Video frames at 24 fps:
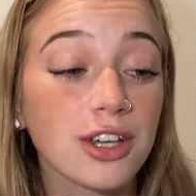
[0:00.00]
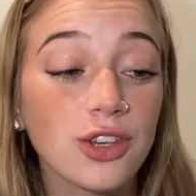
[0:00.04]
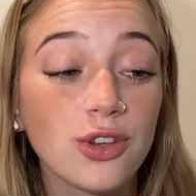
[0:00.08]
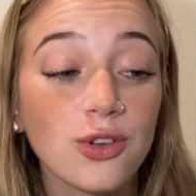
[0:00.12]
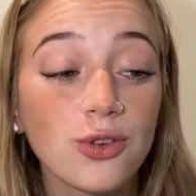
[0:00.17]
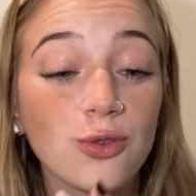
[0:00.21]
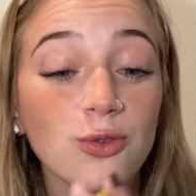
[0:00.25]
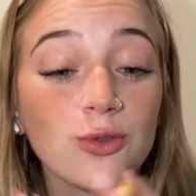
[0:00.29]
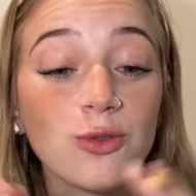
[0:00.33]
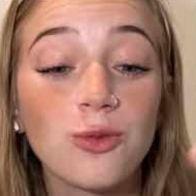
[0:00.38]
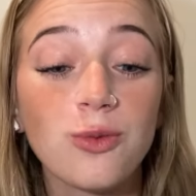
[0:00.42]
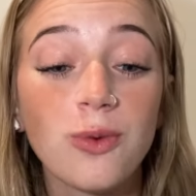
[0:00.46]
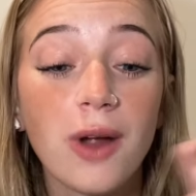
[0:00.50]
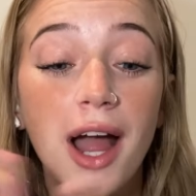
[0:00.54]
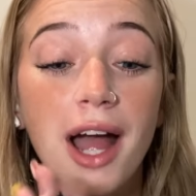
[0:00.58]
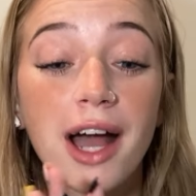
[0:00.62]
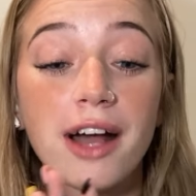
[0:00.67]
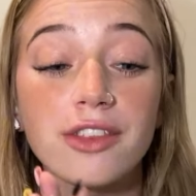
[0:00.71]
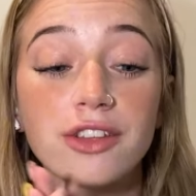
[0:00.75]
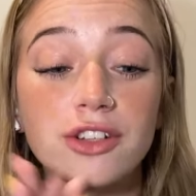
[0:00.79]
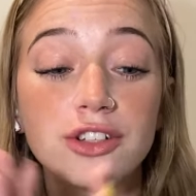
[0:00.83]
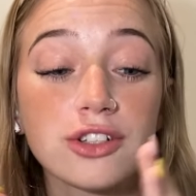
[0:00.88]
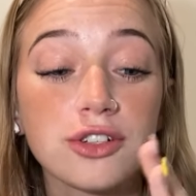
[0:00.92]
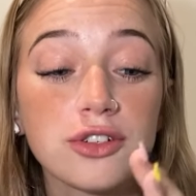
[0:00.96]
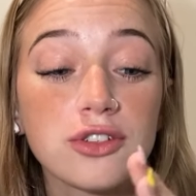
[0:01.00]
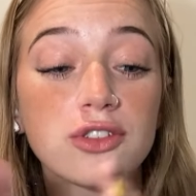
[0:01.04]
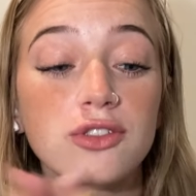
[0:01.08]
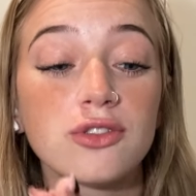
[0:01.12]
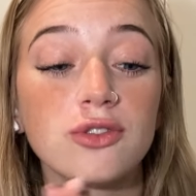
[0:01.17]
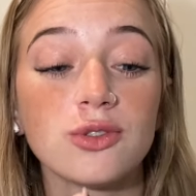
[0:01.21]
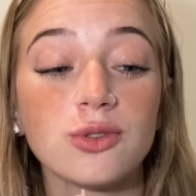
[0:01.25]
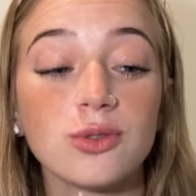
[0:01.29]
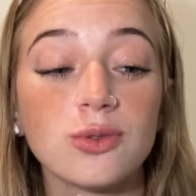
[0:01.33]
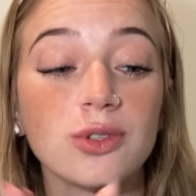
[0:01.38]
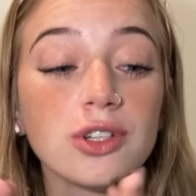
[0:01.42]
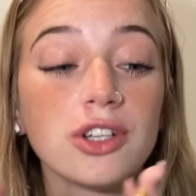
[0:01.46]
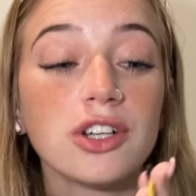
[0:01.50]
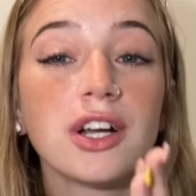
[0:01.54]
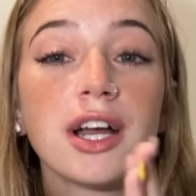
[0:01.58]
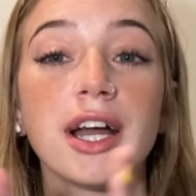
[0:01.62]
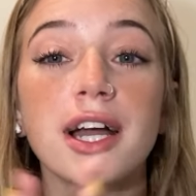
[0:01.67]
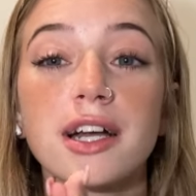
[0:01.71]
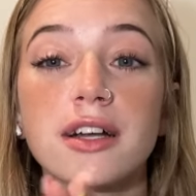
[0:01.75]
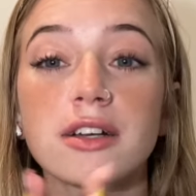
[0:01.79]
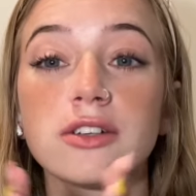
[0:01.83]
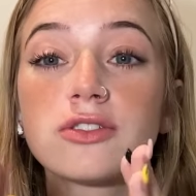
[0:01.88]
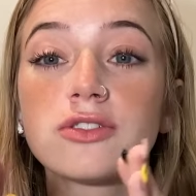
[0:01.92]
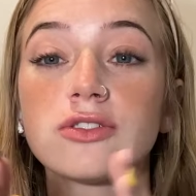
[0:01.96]
you rather sue your
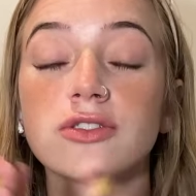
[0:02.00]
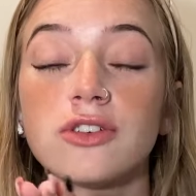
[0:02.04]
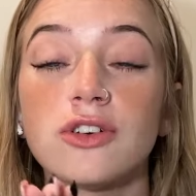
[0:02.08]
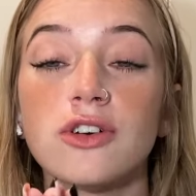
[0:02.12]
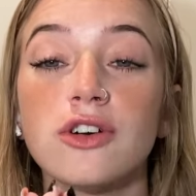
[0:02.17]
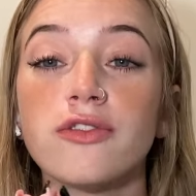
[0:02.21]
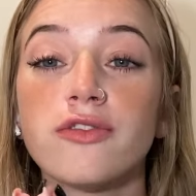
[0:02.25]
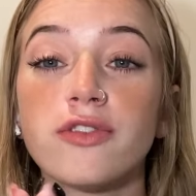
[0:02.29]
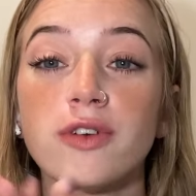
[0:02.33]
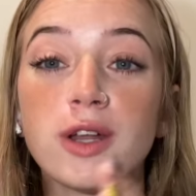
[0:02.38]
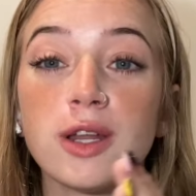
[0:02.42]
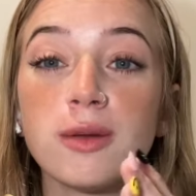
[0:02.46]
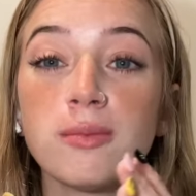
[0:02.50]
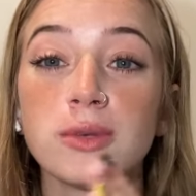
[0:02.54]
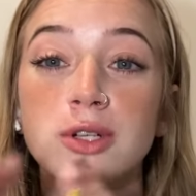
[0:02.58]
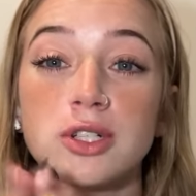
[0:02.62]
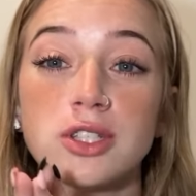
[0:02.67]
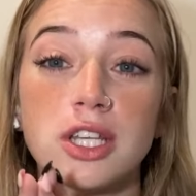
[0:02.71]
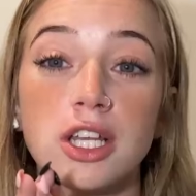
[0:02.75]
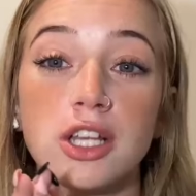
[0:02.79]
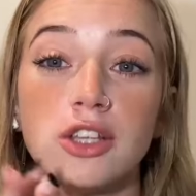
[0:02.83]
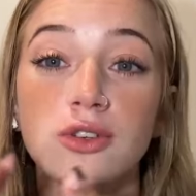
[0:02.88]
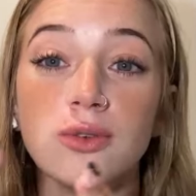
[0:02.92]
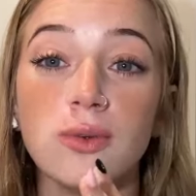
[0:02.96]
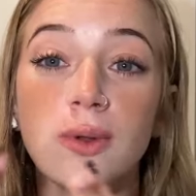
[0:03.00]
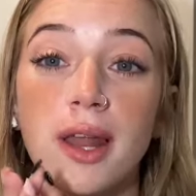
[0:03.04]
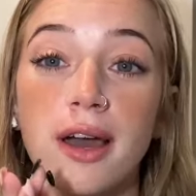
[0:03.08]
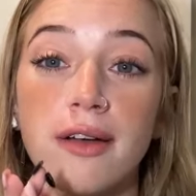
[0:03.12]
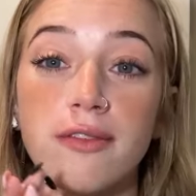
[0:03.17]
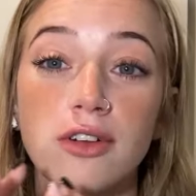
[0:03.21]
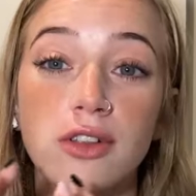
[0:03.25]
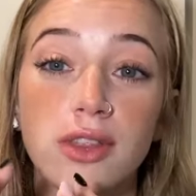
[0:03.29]
ex-girlfriend and pretend you never